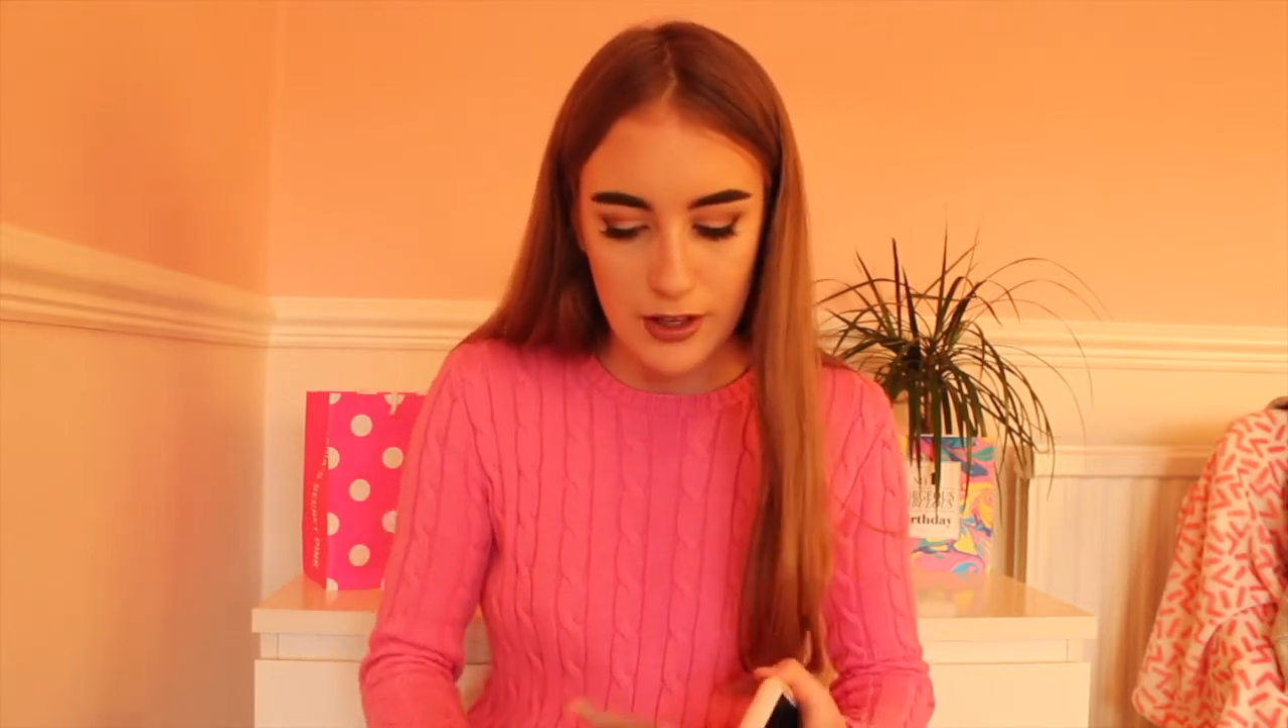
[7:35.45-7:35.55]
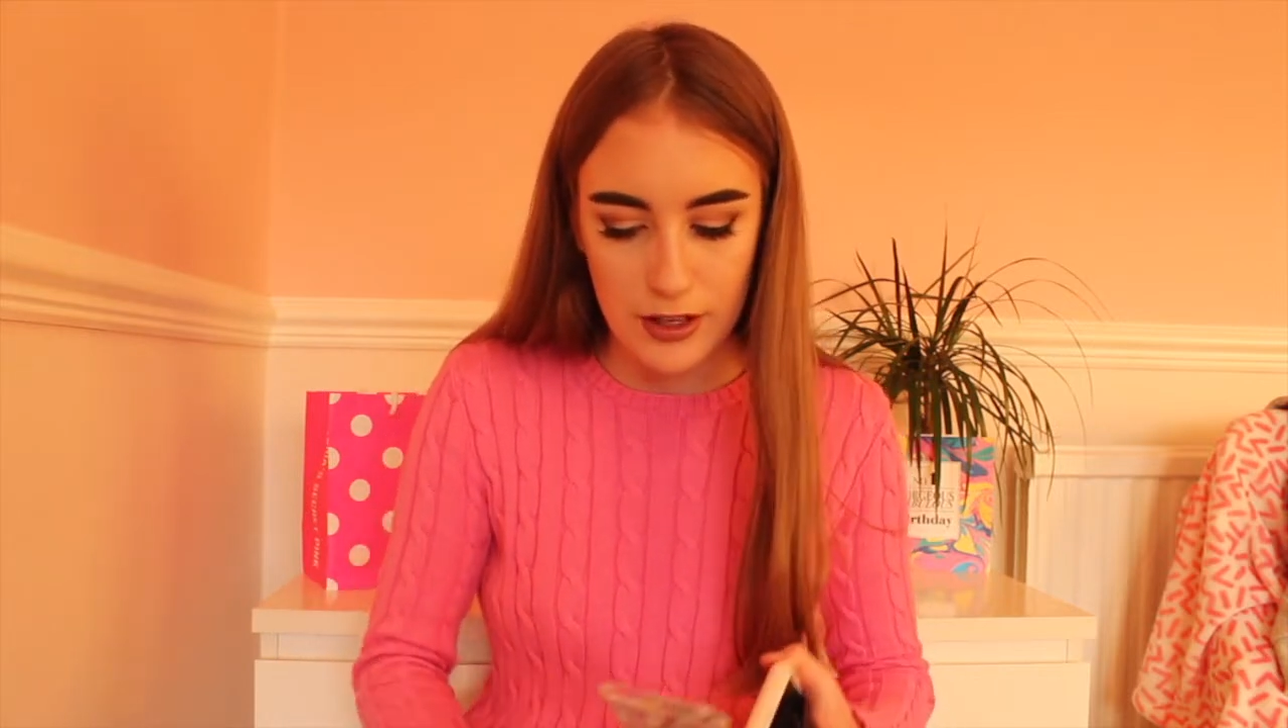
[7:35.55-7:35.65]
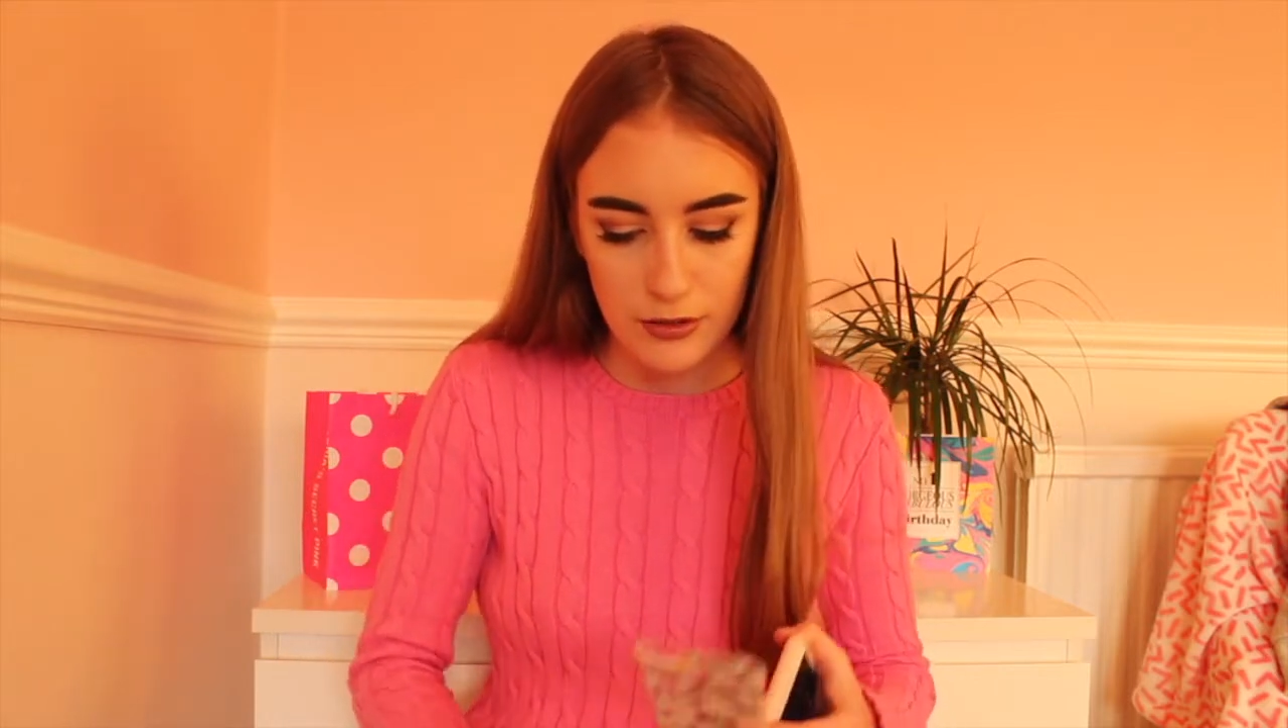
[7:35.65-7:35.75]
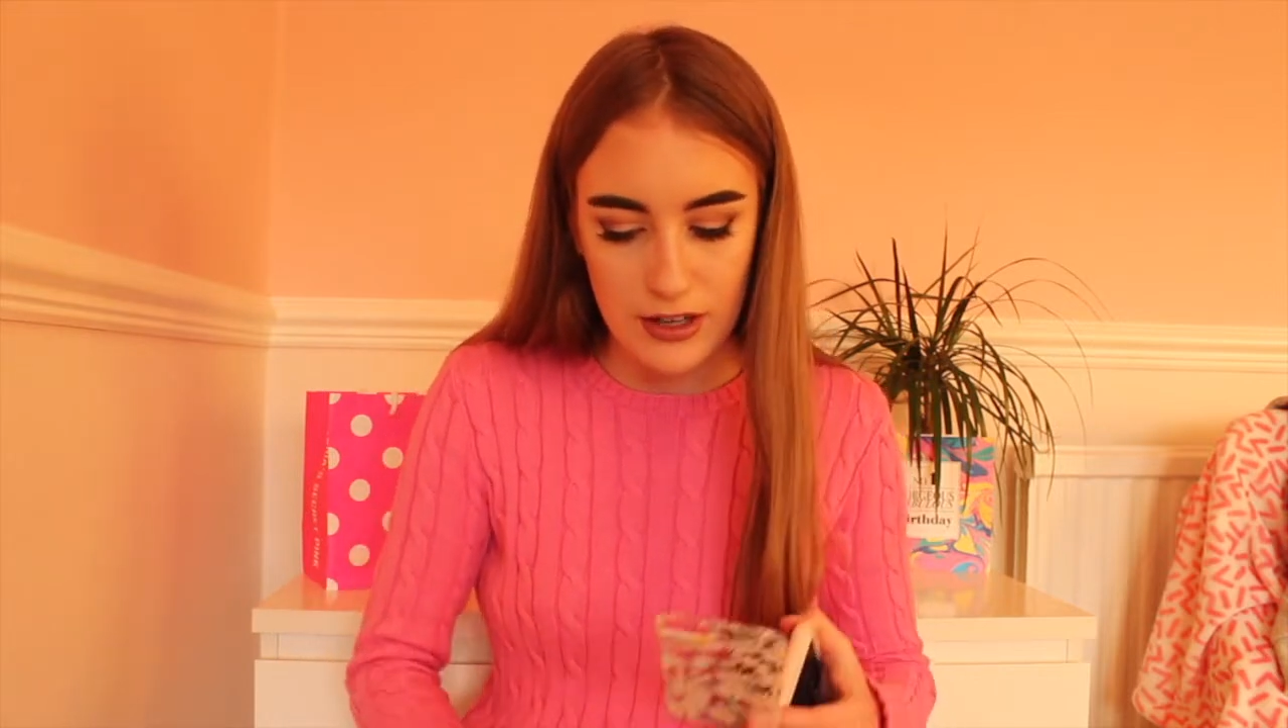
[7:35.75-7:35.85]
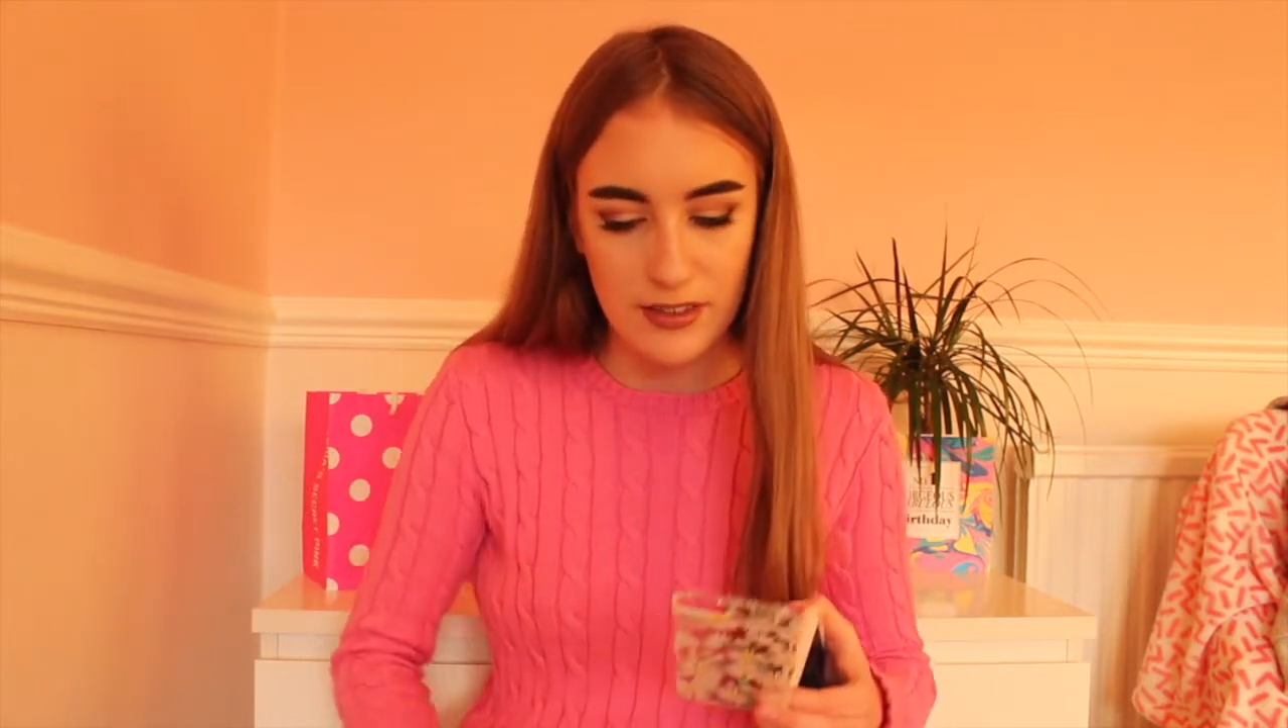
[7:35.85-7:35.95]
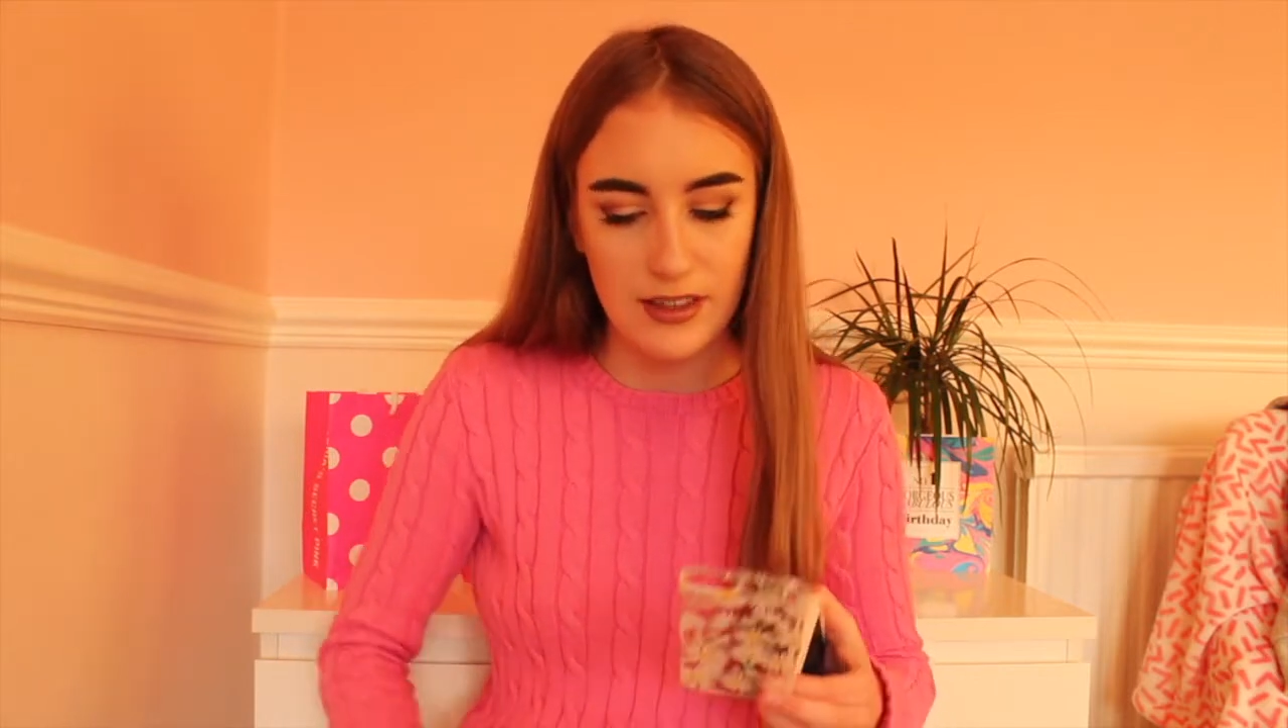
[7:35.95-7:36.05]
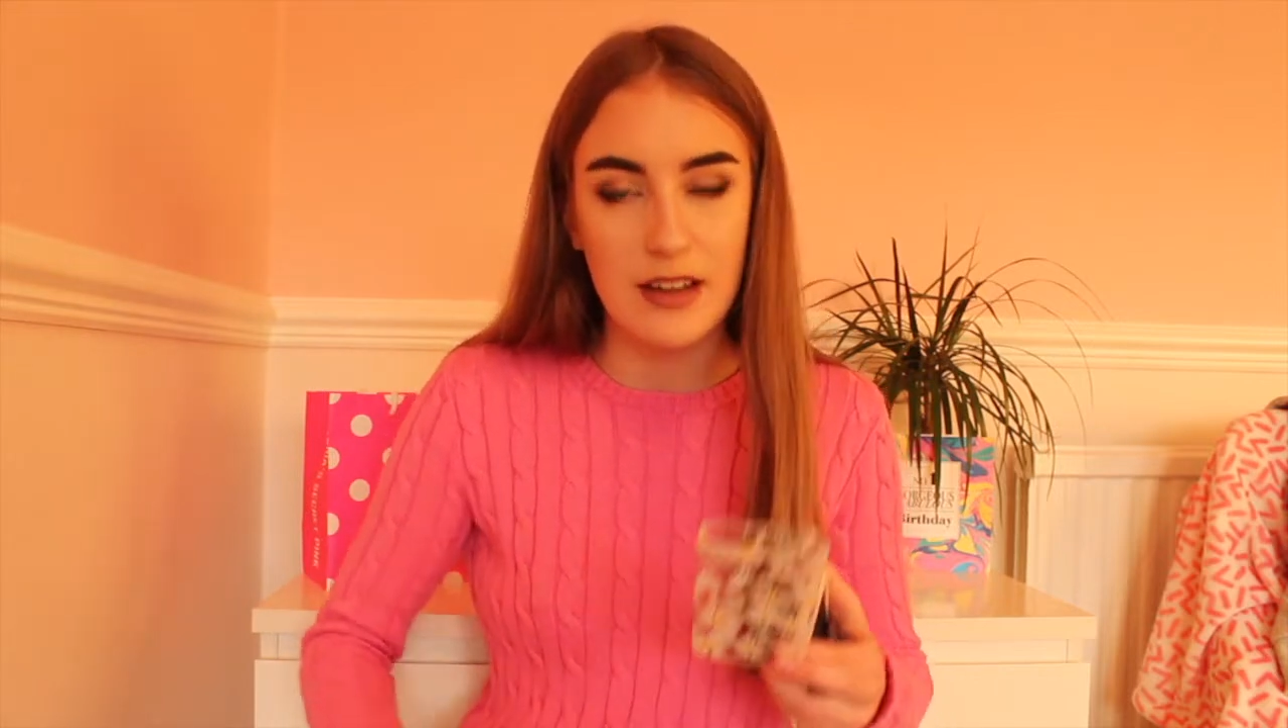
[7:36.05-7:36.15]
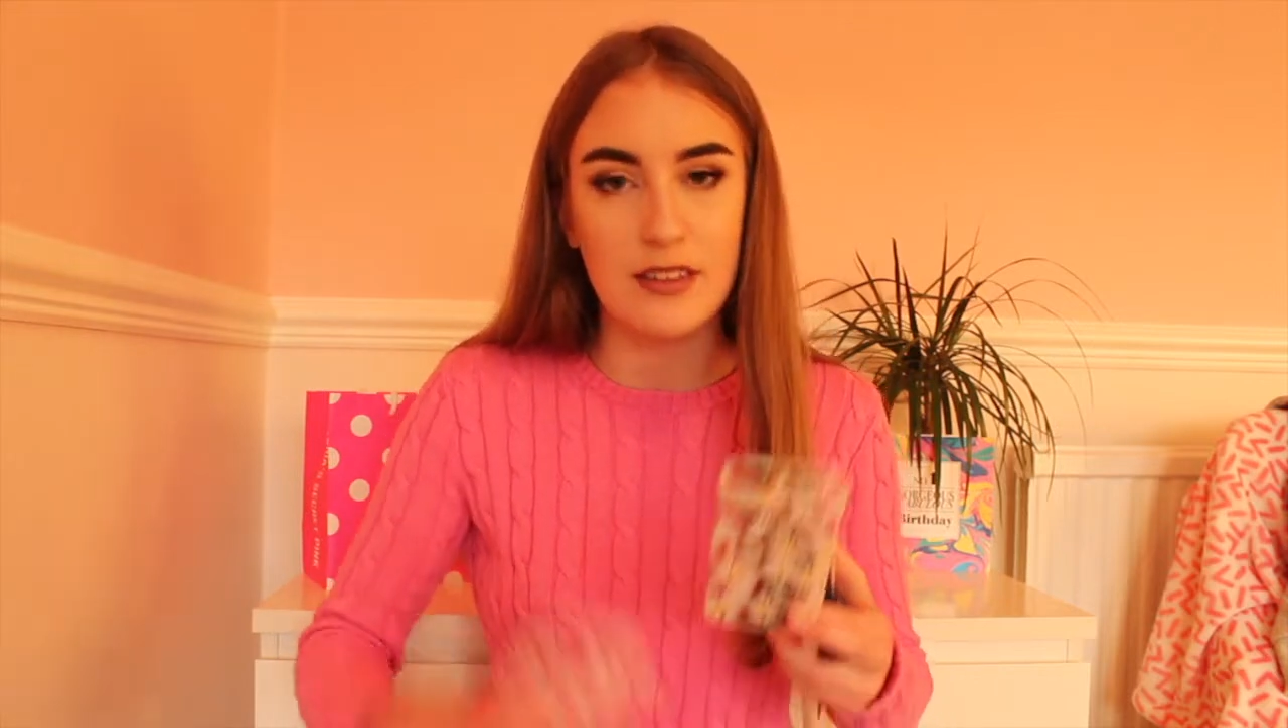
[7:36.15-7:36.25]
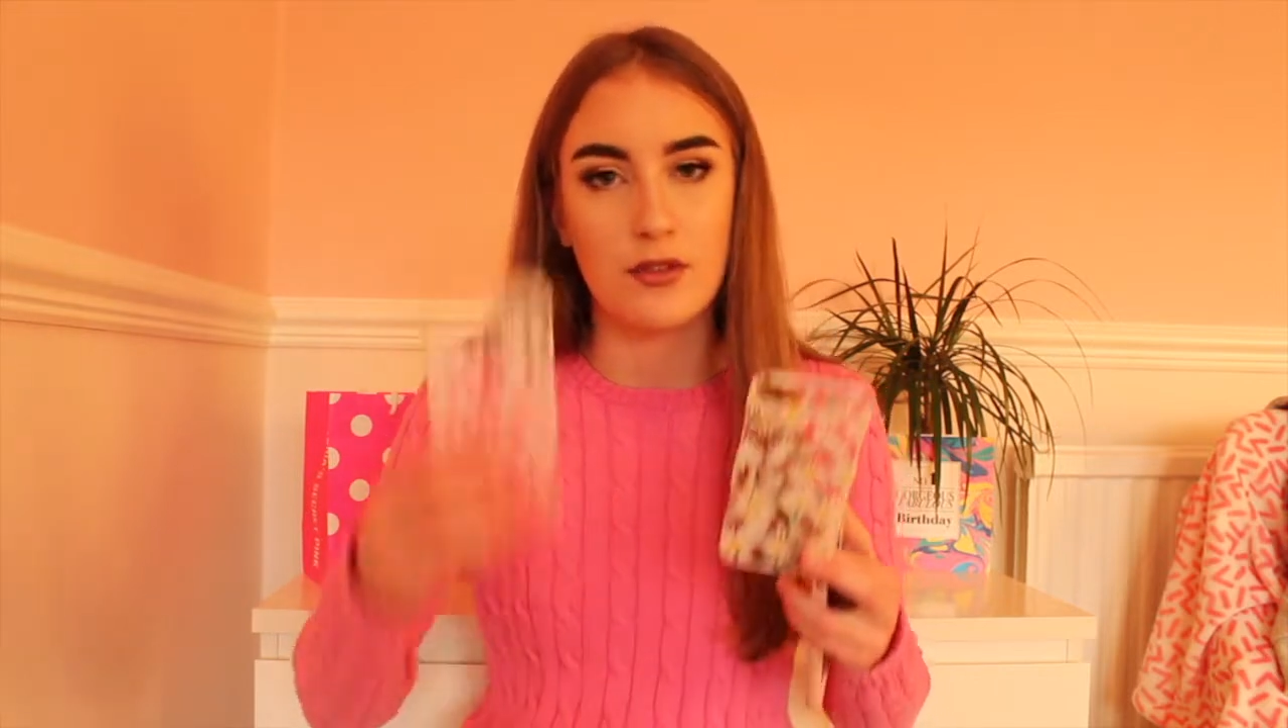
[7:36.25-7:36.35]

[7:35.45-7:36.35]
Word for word: 3 designs.